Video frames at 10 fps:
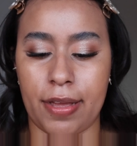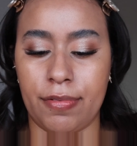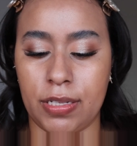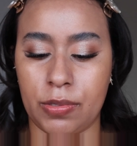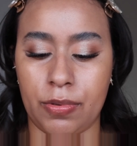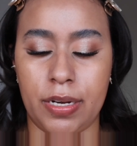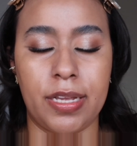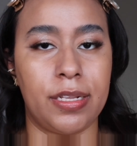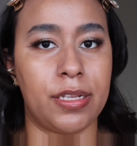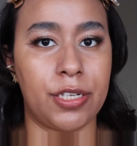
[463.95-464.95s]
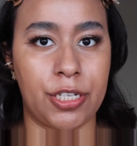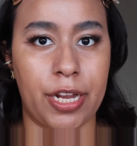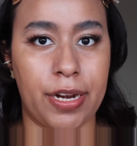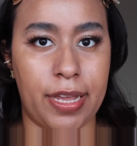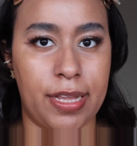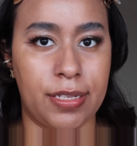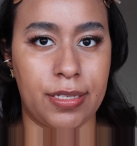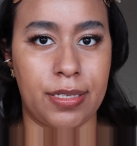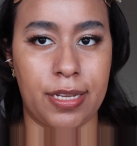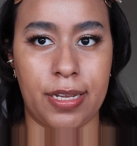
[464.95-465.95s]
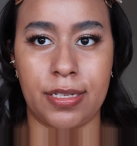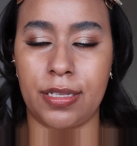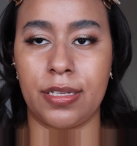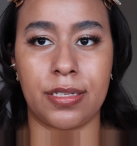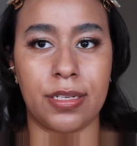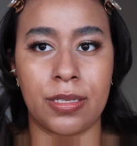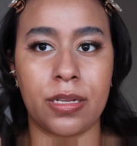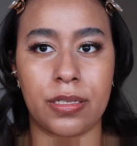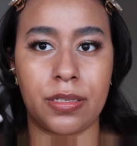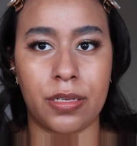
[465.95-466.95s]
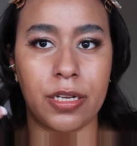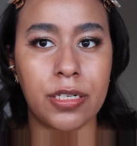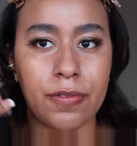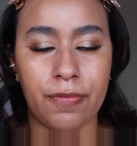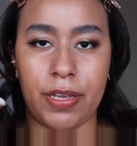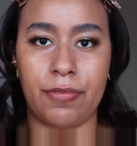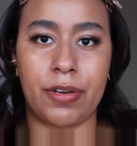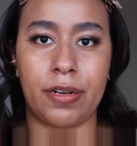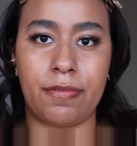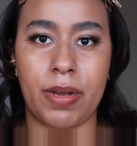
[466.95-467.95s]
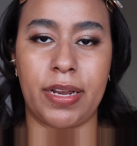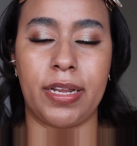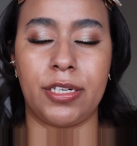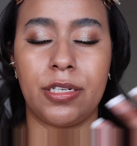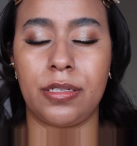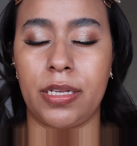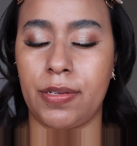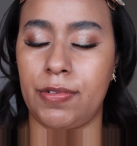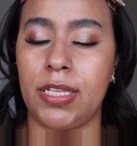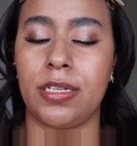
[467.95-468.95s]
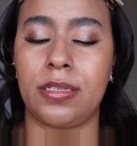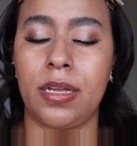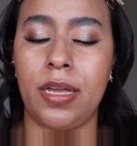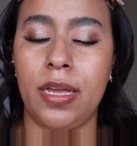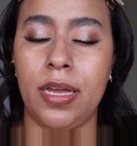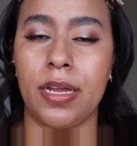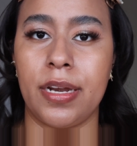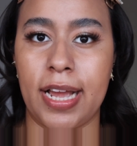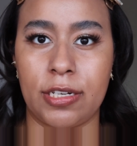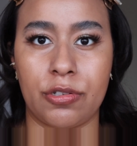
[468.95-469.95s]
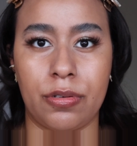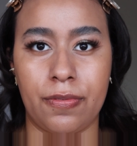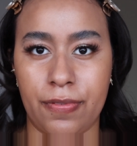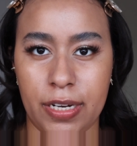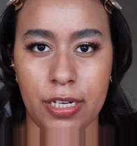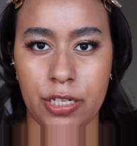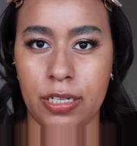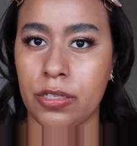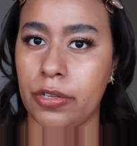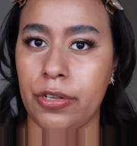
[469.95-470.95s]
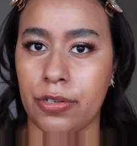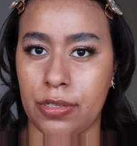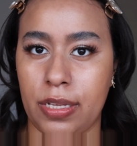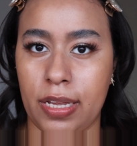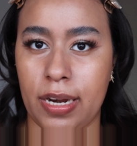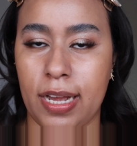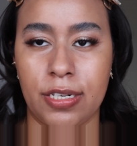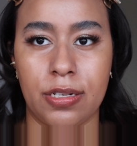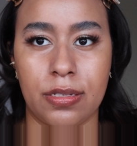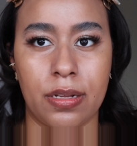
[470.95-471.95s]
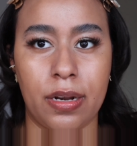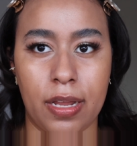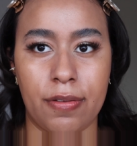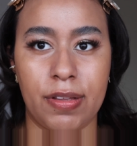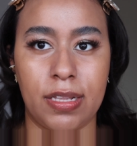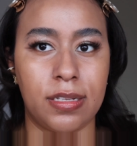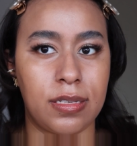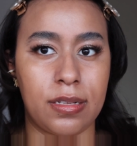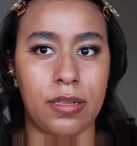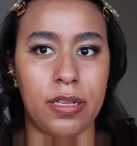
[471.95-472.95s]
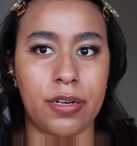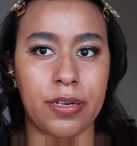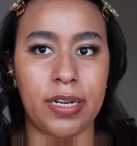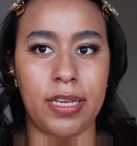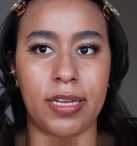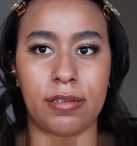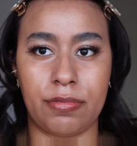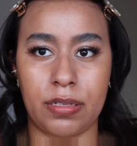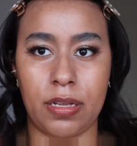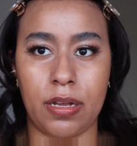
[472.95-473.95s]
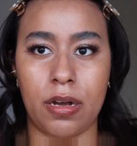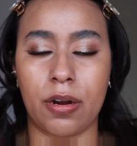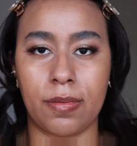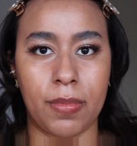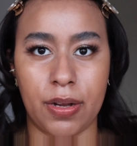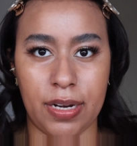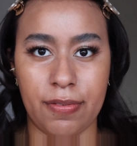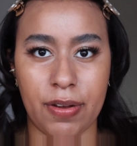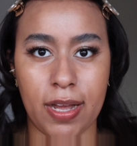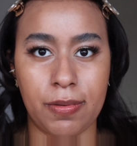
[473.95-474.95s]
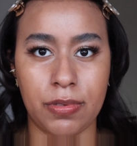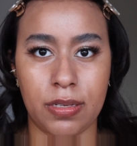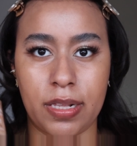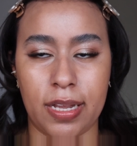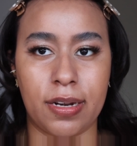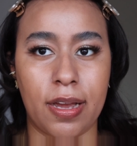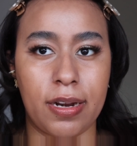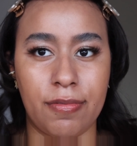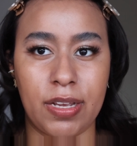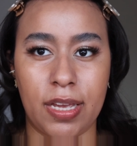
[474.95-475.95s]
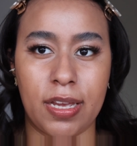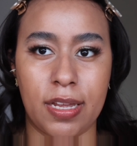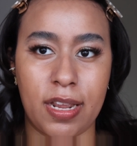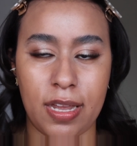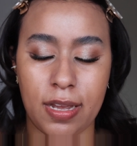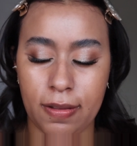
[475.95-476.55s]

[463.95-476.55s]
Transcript: have this one in the shade N6. This is such a favorite of mine. It just gives this natural finish into your skin. I just love it. This literally gives Armani vibes, like not even kidding.